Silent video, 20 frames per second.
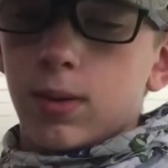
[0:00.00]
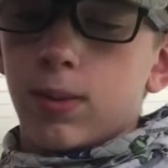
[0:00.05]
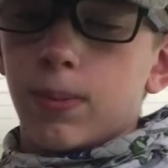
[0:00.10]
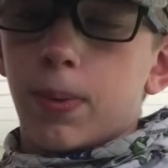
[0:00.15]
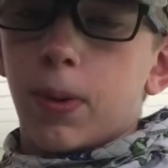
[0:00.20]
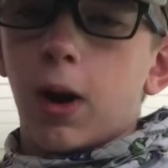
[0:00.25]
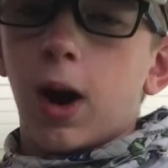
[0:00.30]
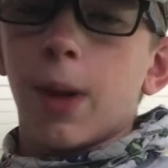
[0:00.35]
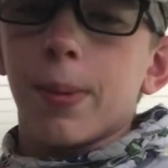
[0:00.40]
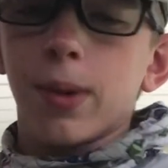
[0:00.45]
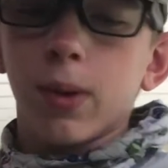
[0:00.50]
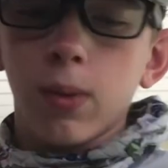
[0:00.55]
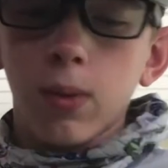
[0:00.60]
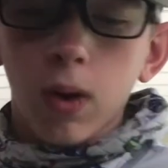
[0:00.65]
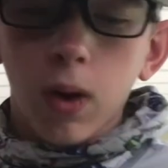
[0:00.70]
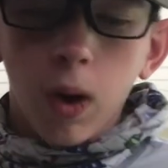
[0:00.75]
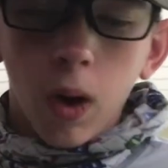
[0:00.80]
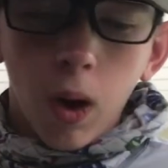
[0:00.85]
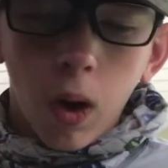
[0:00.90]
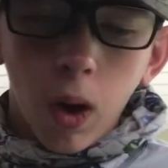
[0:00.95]
probably
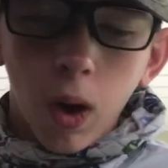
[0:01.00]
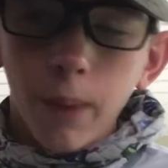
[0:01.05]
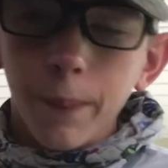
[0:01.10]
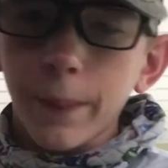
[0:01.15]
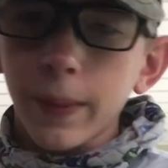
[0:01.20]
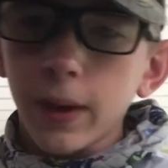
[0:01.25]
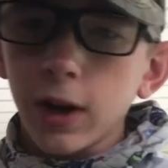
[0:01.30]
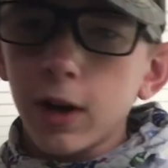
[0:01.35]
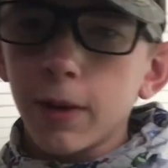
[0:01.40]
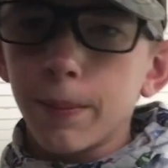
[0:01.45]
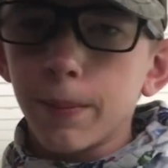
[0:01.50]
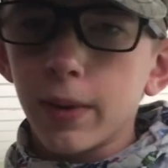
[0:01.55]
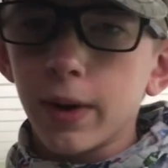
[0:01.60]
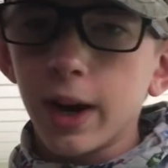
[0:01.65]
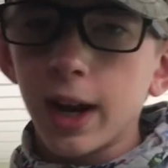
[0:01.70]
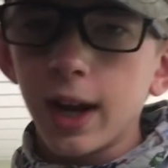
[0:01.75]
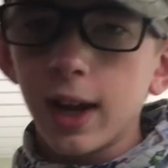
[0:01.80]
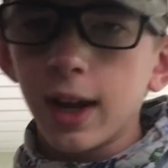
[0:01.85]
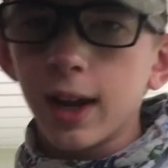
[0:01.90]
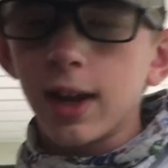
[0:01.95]
what all I'm gonna
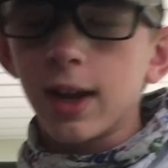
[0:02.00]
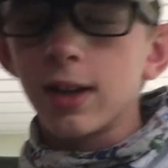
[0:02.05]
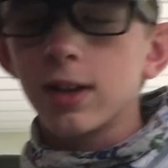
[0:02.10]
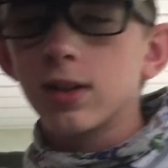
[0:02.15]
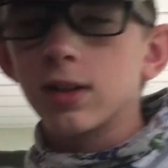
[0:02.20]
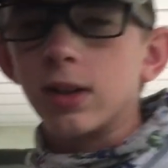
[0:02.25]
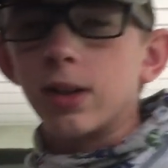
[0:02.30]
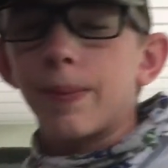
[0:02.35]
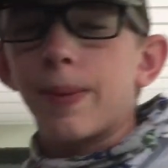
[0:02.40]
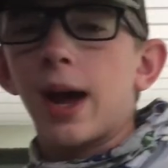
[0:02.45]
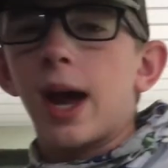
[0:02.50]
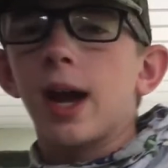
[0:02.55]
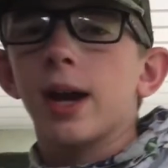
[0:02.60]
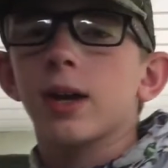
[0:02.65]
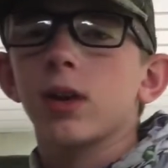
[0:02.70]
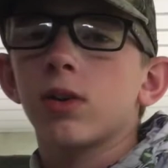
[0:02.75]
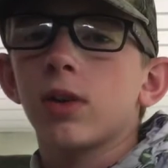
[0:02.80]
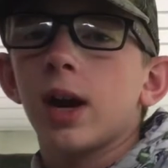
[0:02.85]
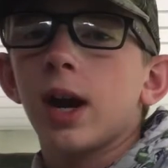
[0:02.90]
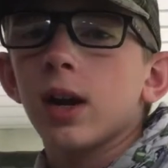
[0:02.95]
bring is a pack
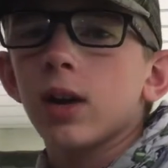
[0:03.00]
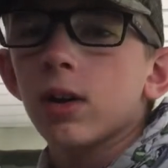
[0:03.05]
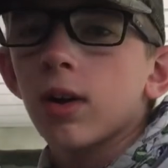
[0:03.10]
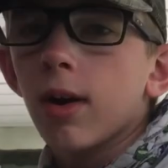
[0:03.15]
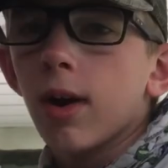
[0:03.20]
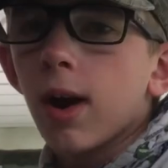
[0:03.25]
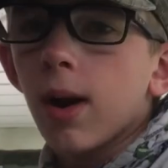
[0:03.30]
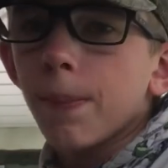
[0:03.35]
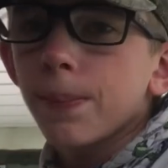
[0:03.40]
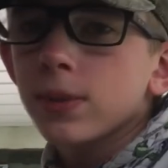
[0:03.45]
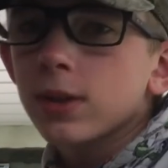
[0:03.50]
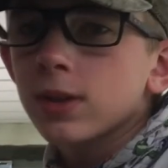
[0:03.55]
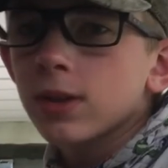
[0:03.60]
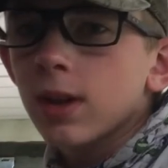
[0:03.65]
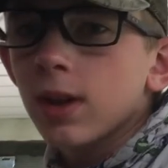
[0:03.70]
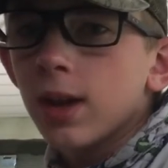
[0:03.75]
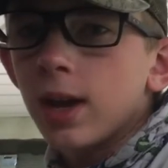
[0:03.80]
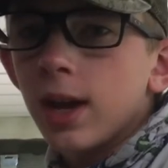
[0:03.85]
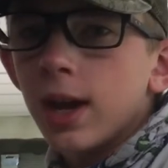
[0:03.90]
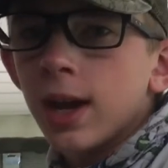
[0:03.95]
of dragon drops
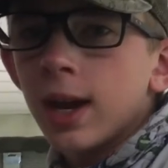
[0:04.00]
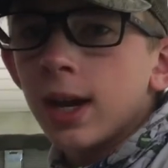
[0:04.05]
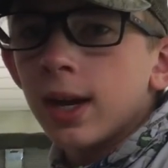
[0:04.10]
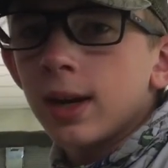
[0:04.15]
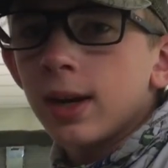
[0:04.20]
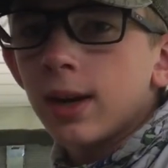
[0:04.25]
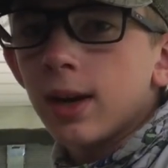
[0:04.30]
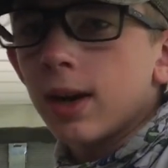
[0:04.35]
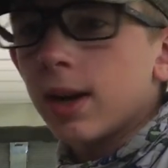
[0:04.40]
and